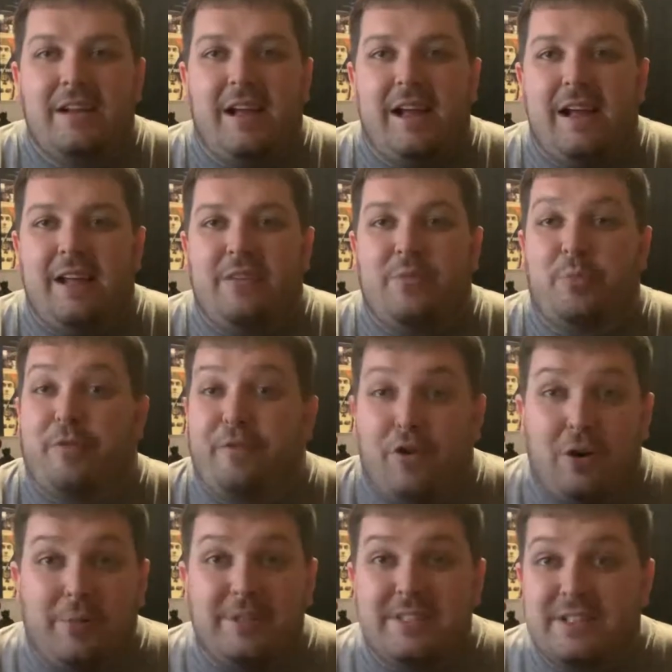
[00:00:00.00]
and the
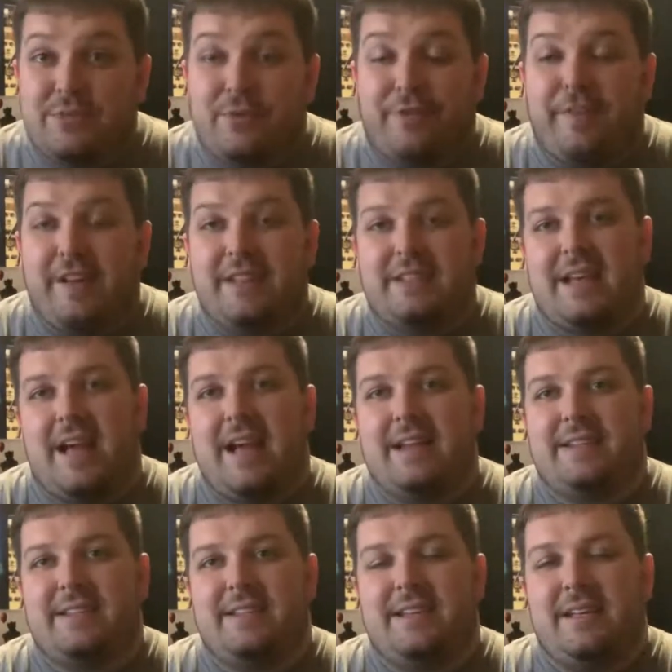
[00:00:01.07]
performances were
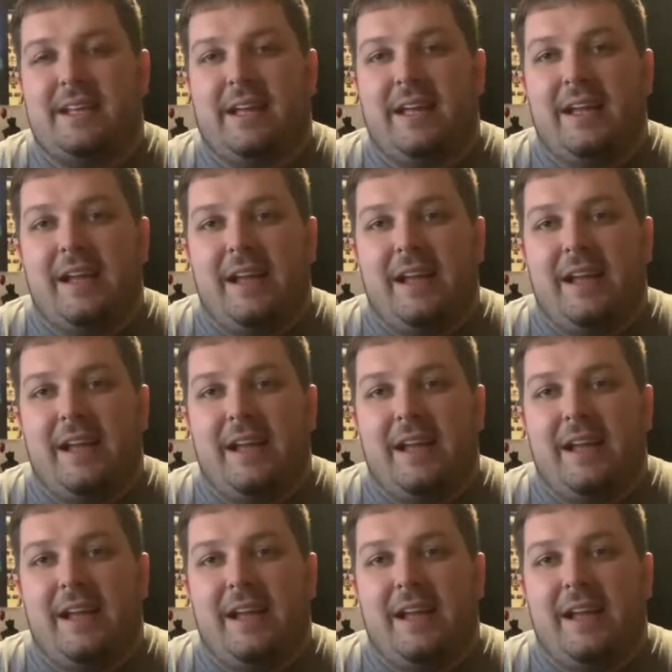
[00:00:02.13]
fantastic.